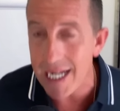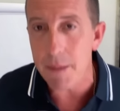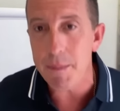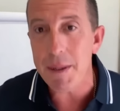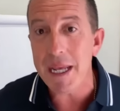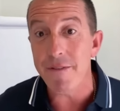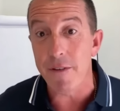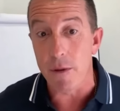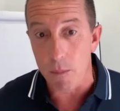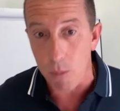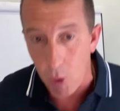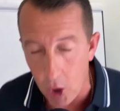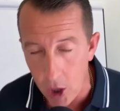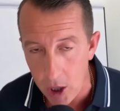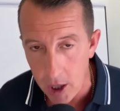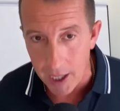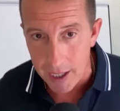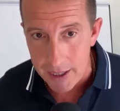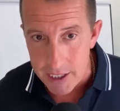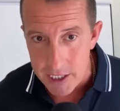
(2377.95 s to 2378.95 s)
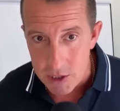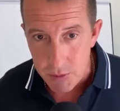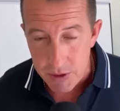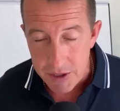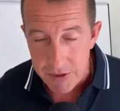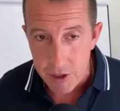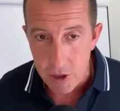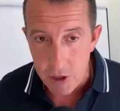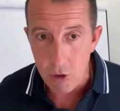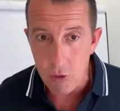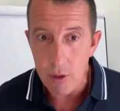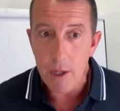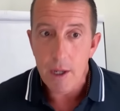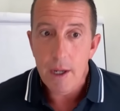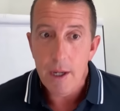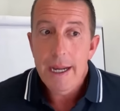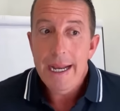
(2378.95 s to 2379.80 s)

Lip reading: And to be even more honest with you,